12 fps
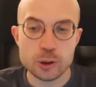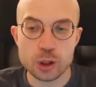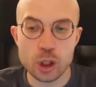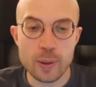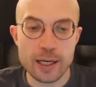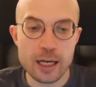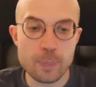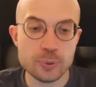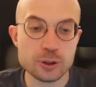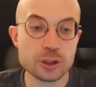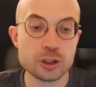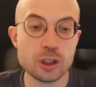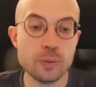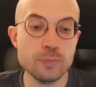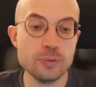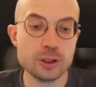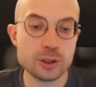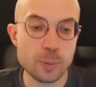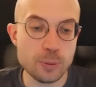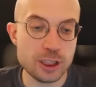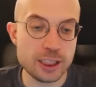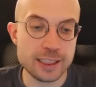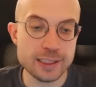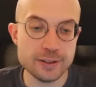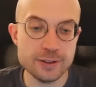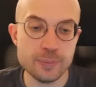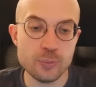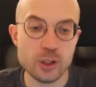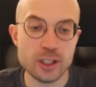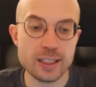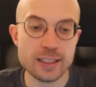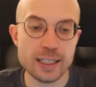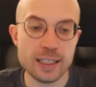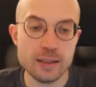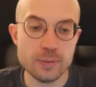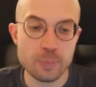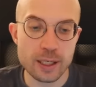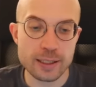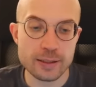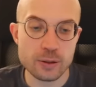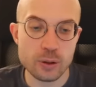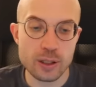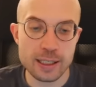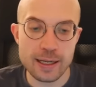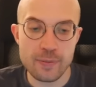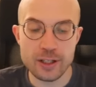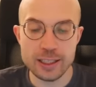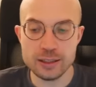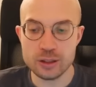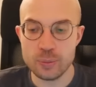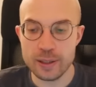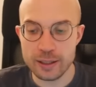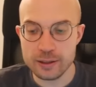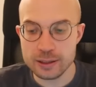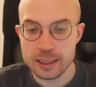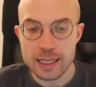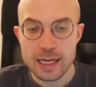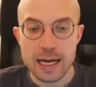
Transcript: throwing up some shield with the king by looking at these squares,